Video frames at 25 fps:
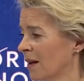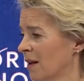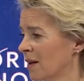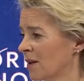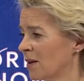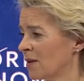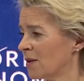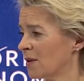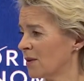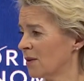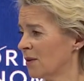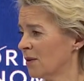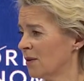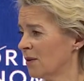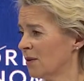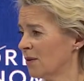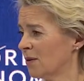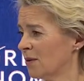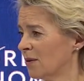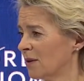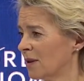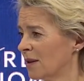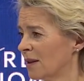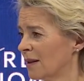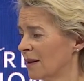
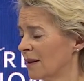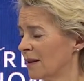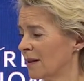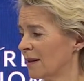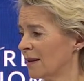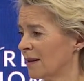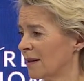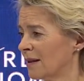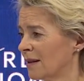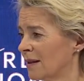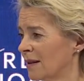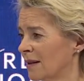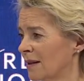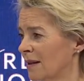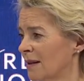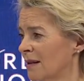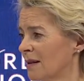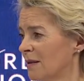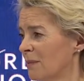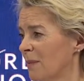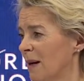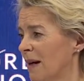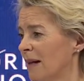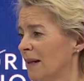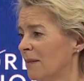So
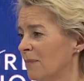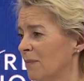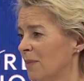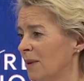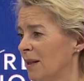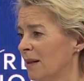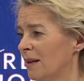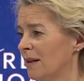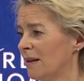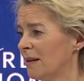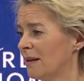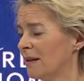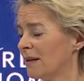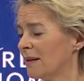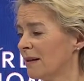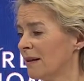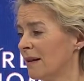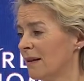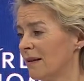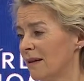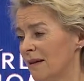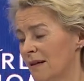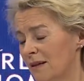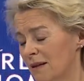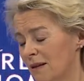this might be,
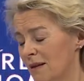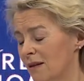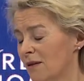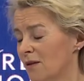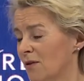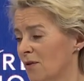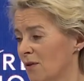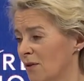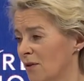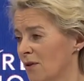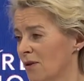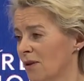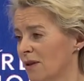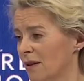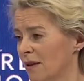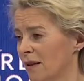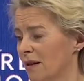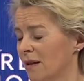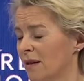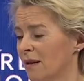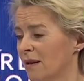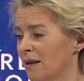and this is certainly,